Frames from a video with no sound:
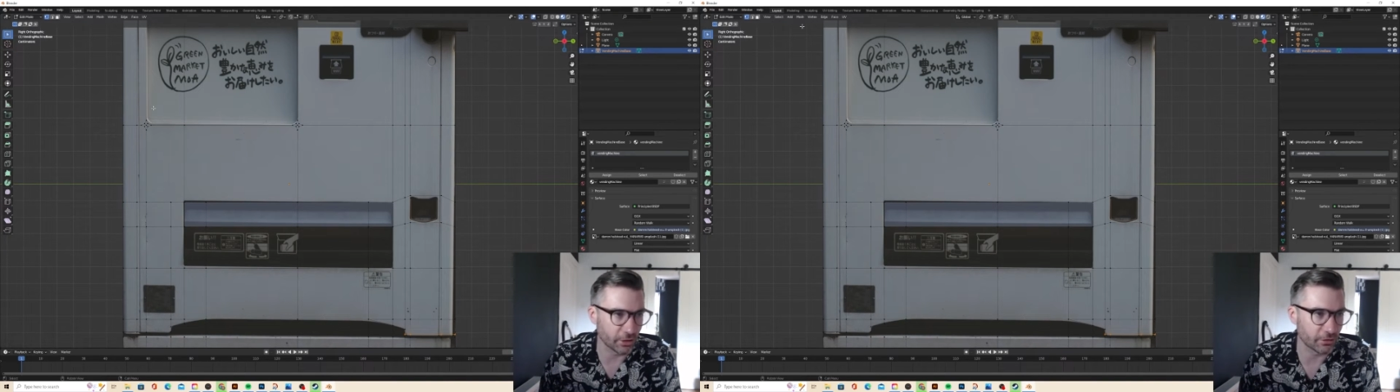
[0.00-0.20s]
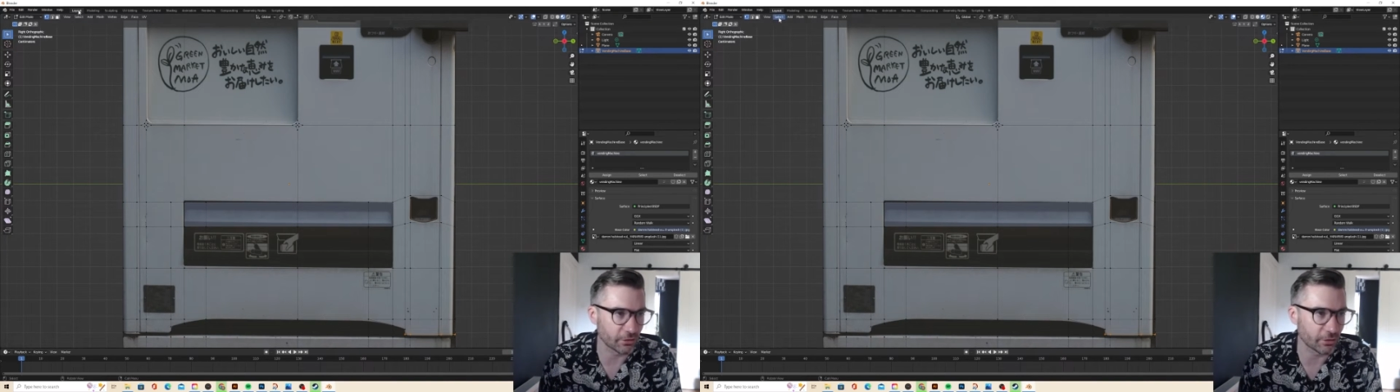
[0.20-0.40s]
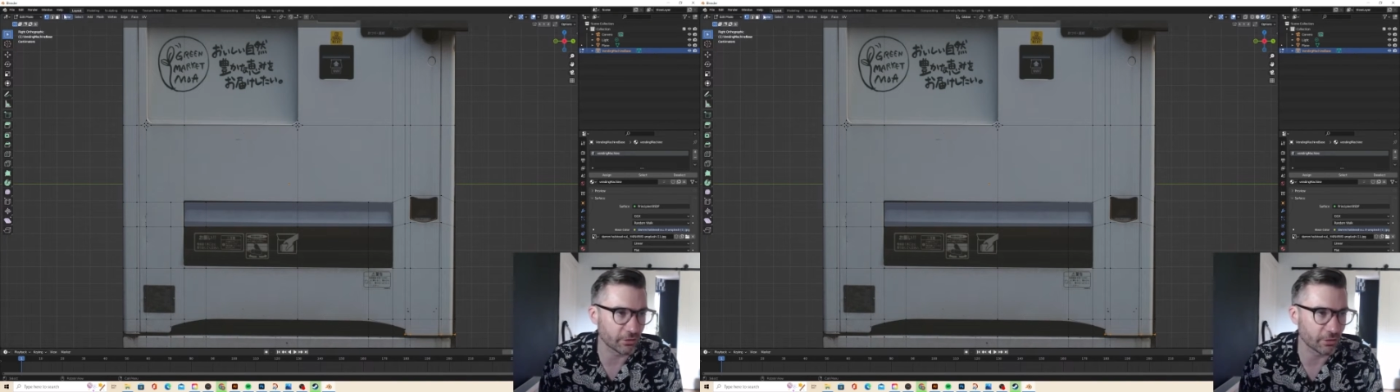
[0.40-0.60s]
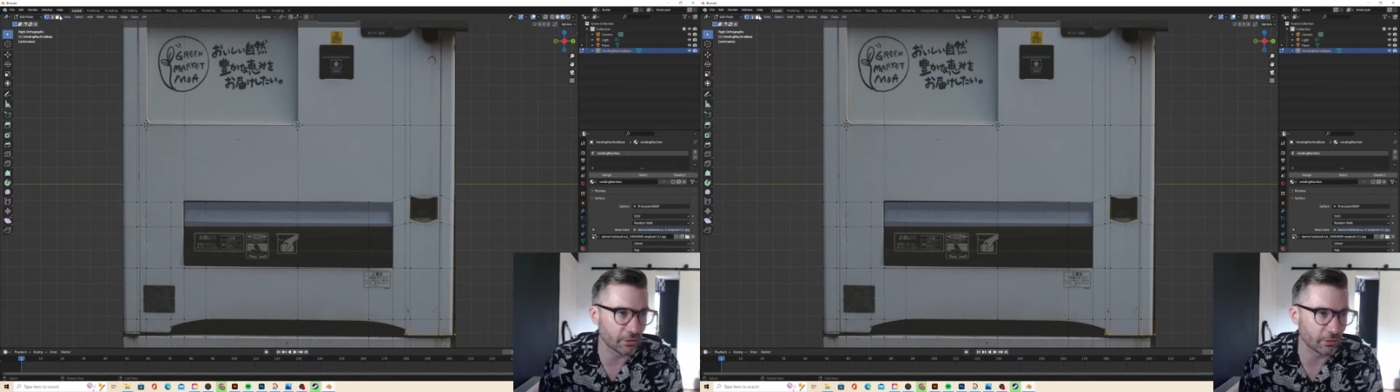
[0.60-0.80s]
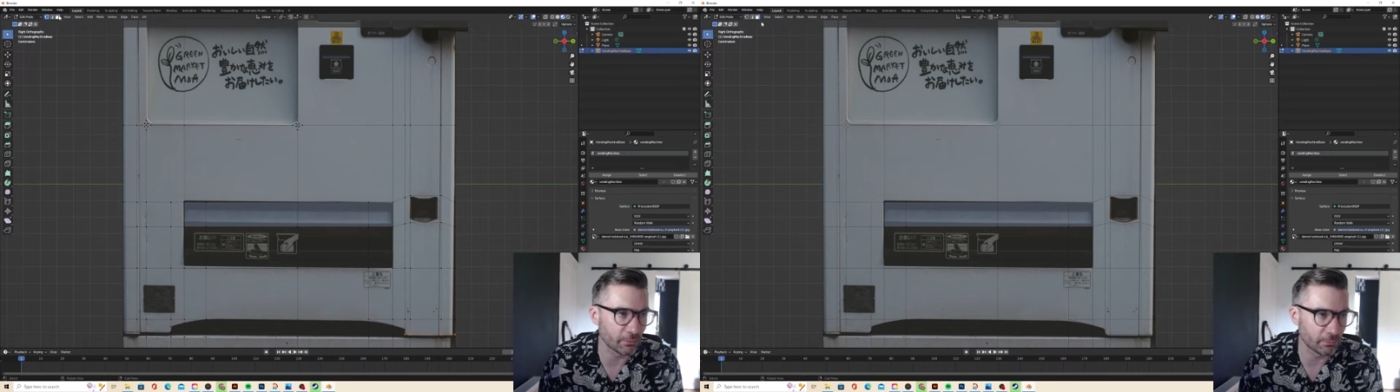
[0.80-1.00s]
to just
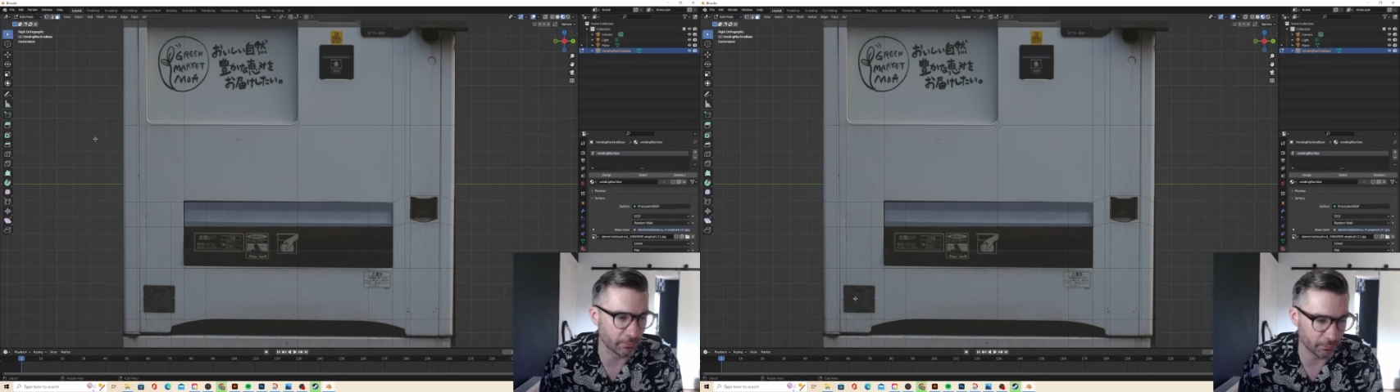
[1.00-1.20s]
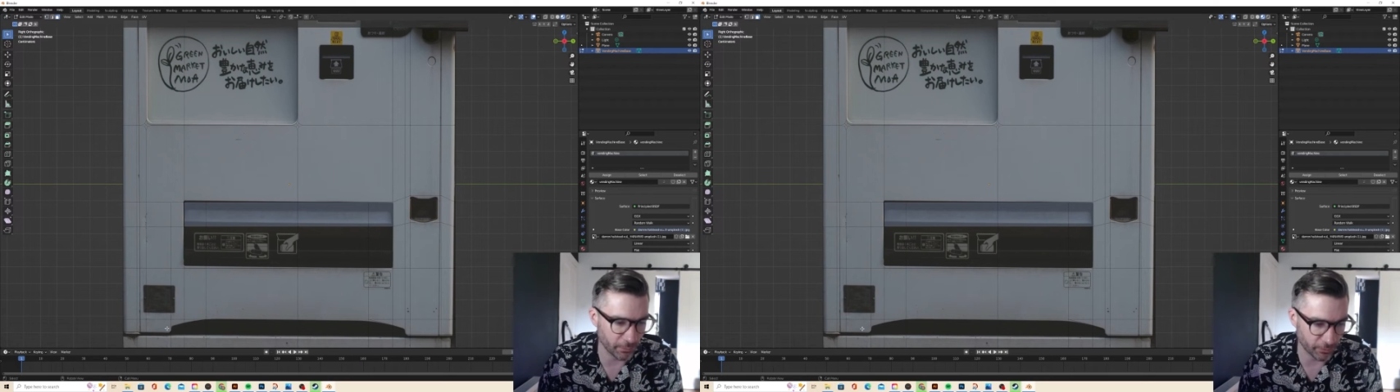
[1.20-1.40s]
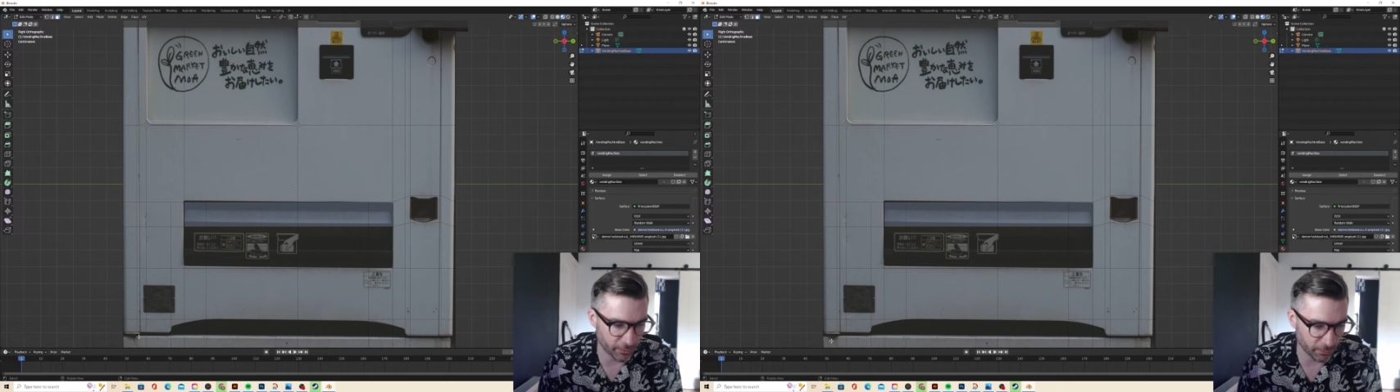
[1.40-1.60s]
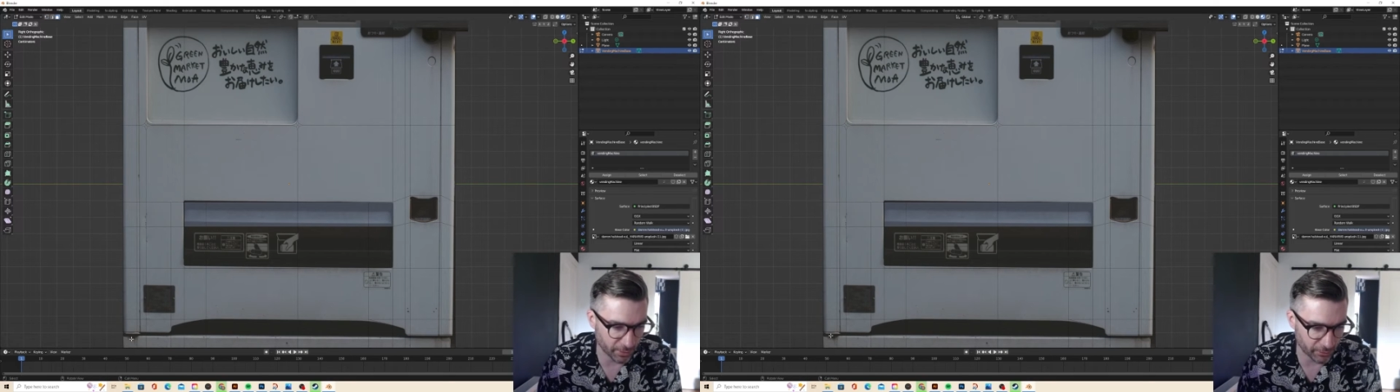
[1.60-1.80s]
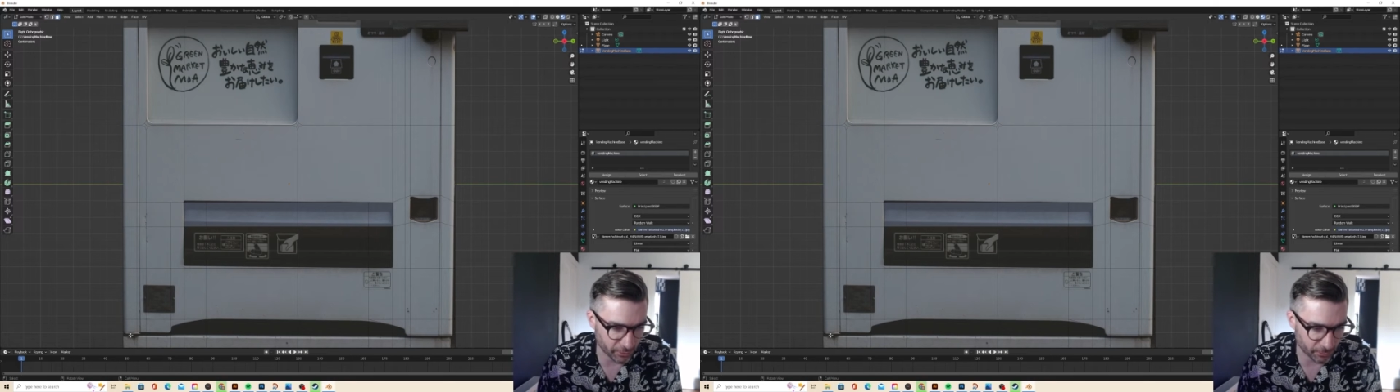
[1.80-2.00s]
move them,
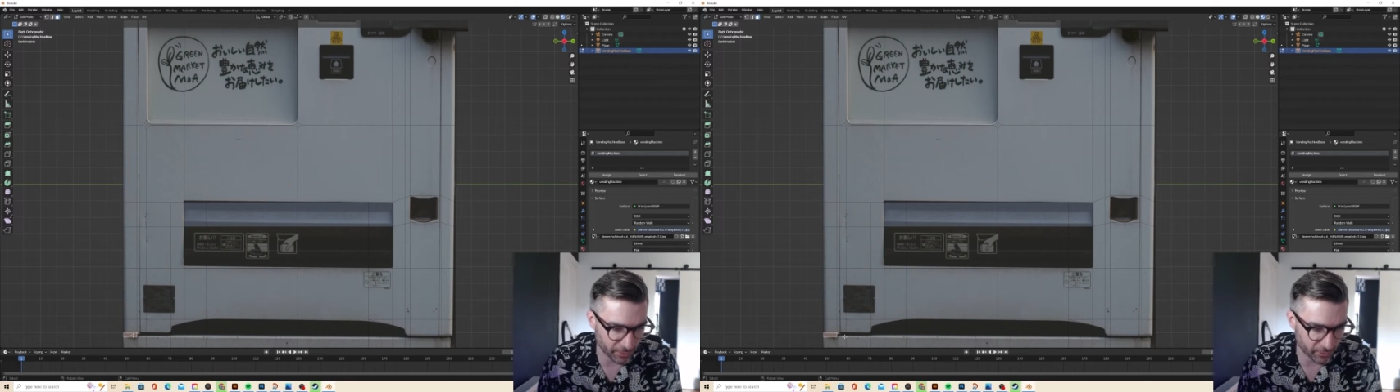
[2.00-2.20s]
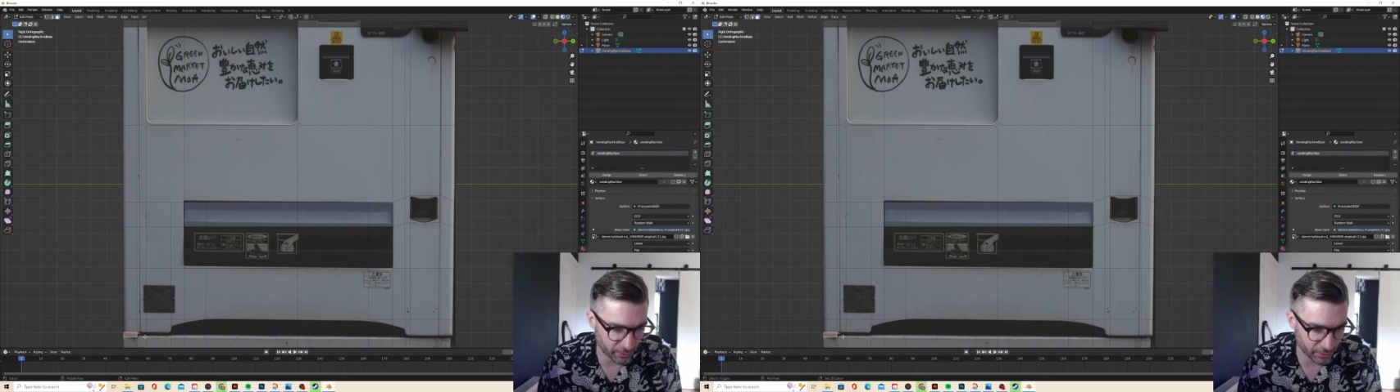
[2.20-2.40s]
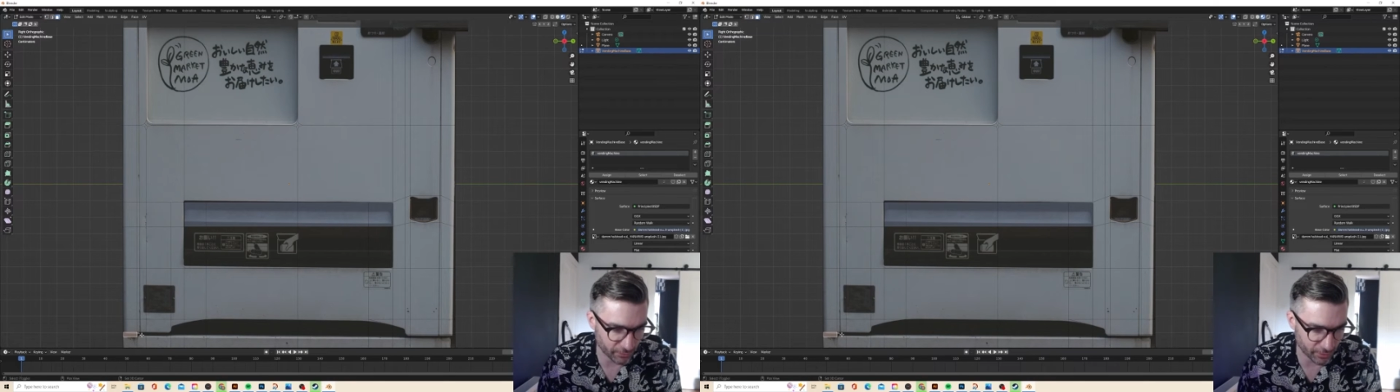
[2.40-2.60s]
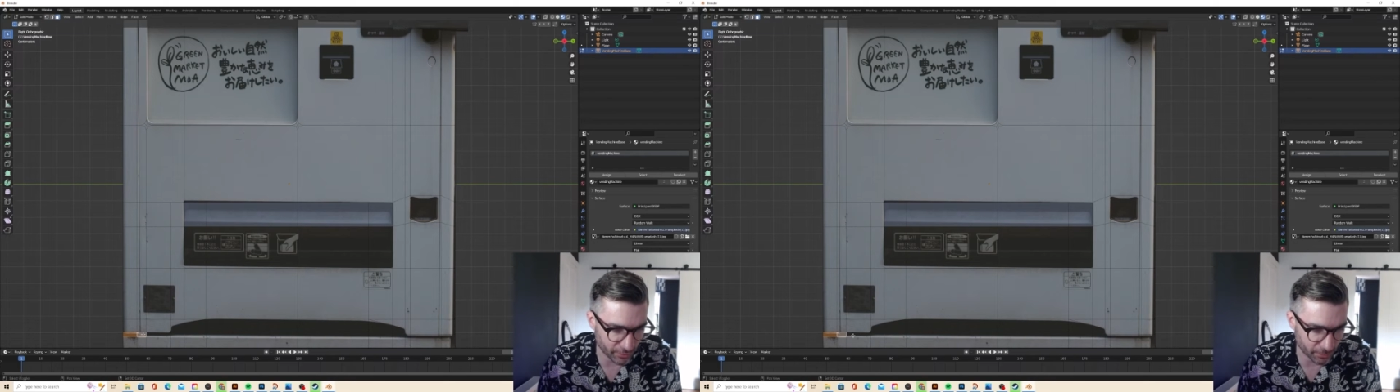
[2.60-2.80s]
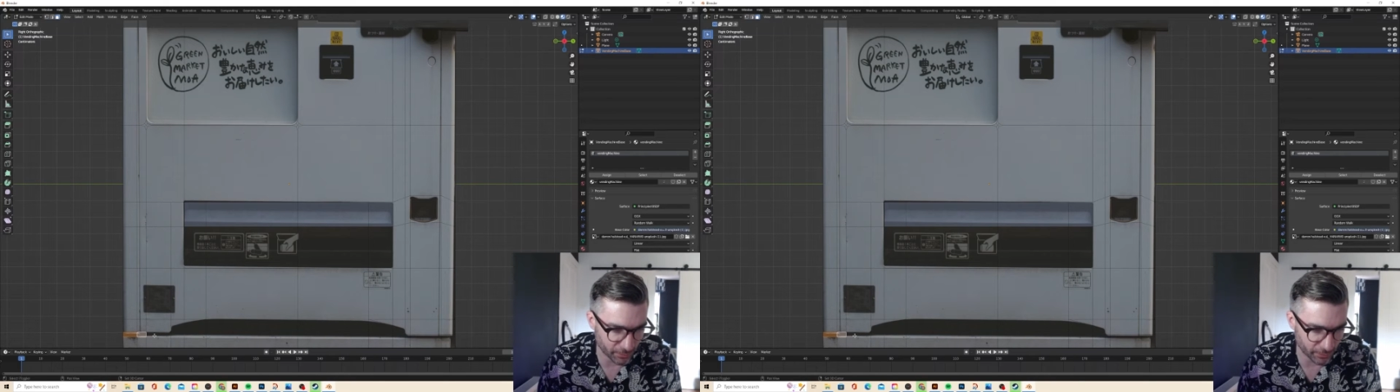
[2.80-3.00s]
because you'll mess your UVs
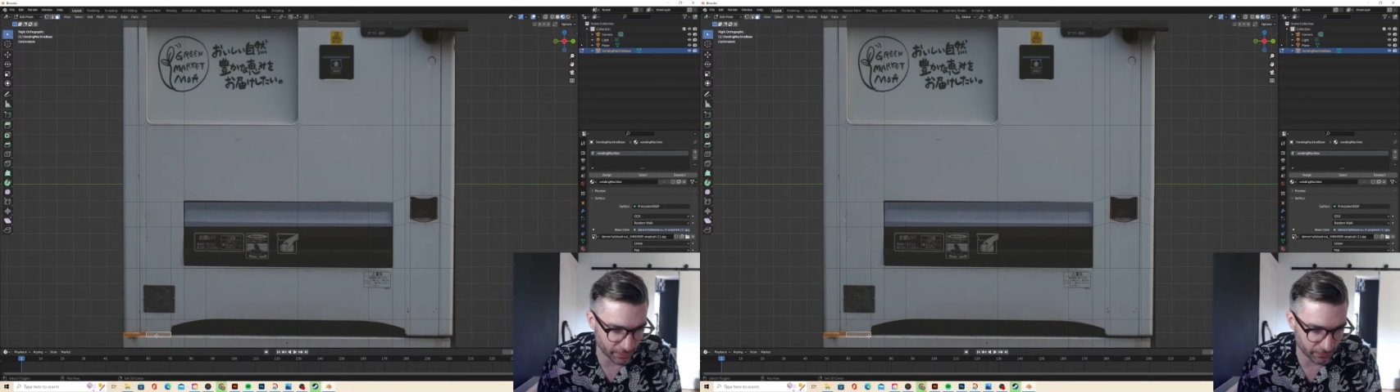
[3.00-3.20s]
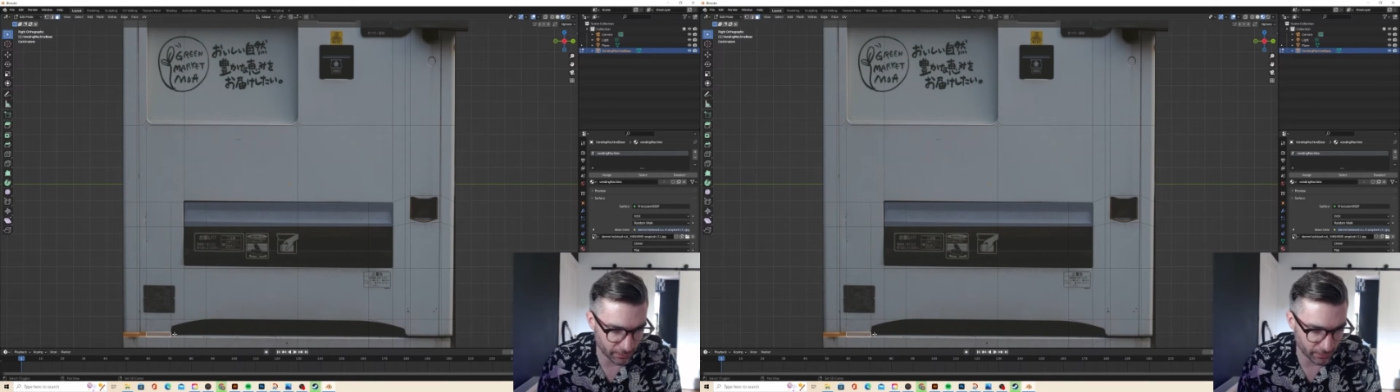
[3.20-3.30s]
up as well.